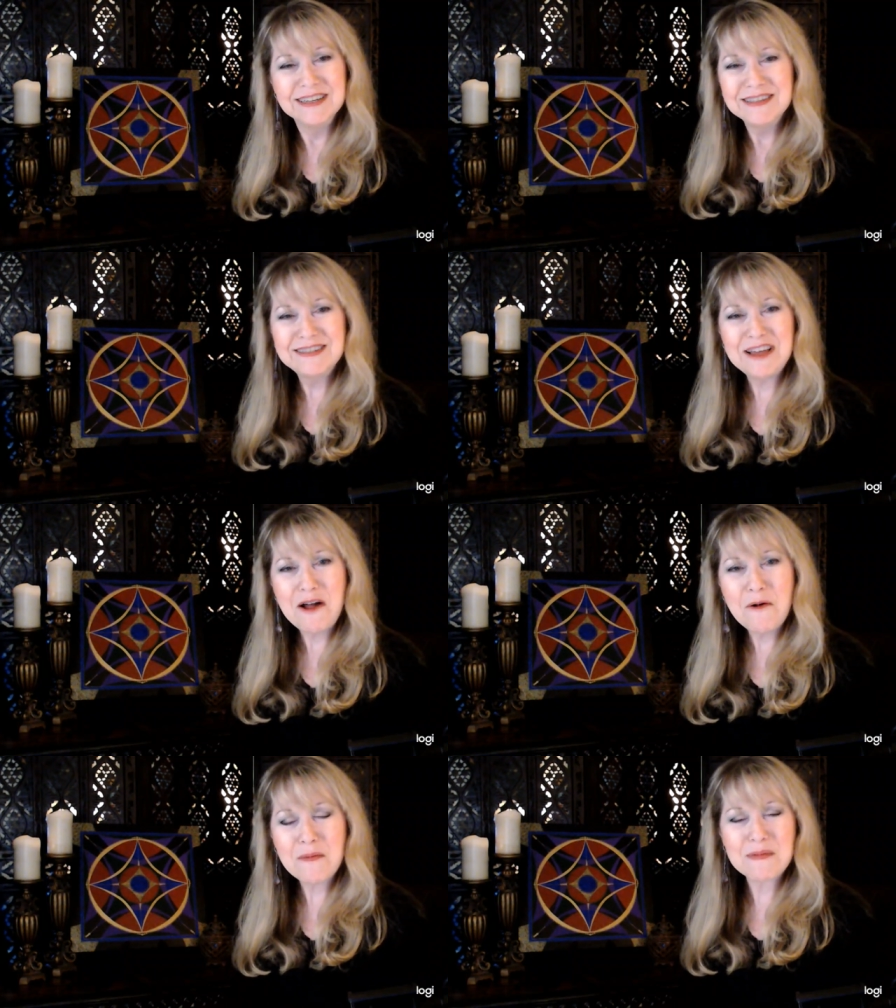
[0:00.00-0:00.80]

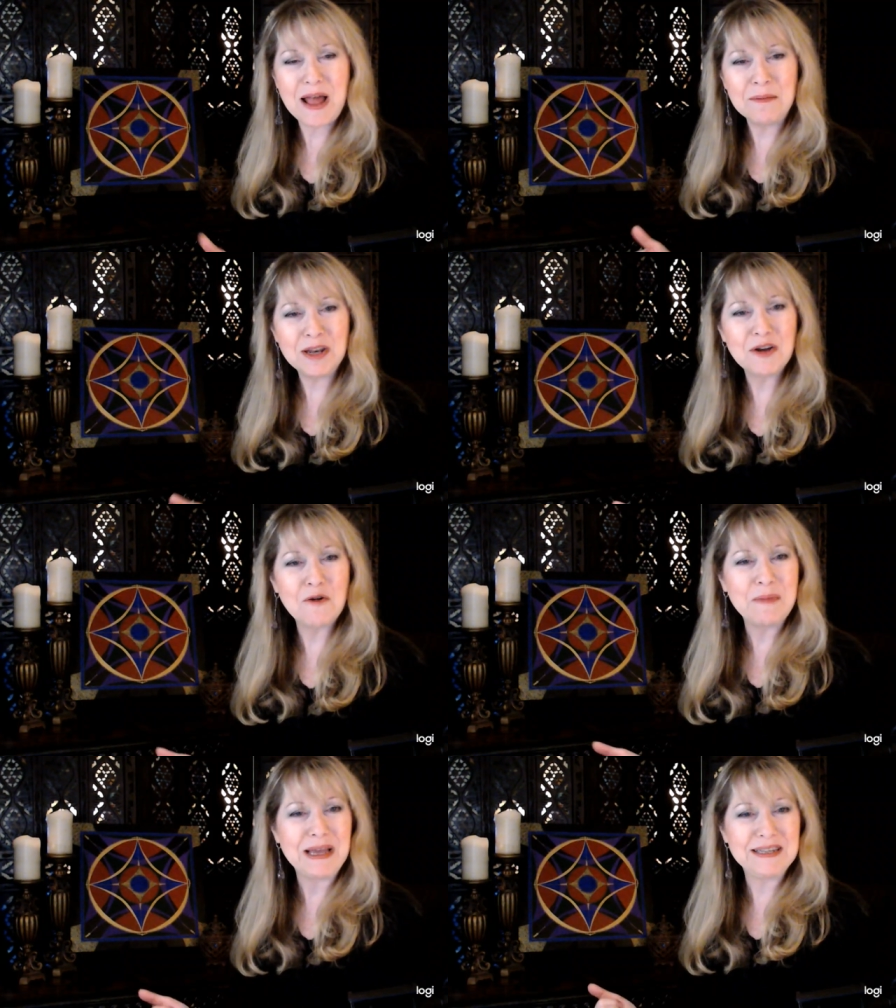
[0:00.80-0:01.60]
So I'm going to go
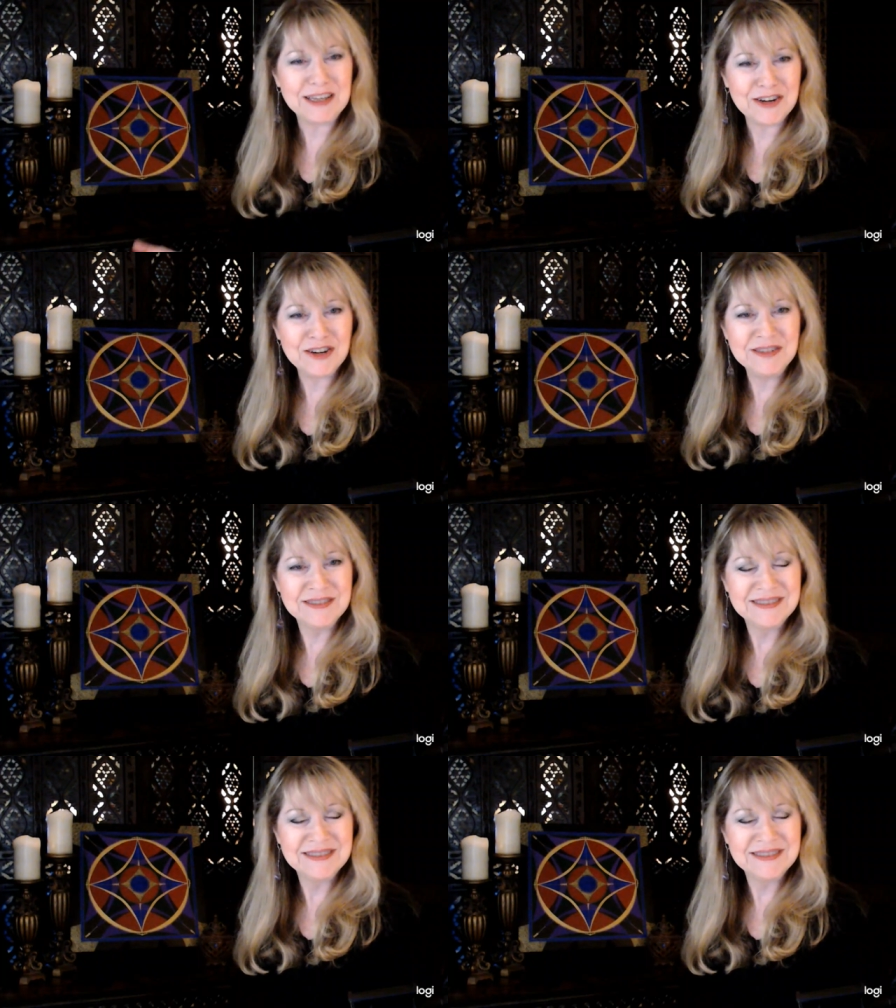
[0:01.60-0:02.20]
make dinner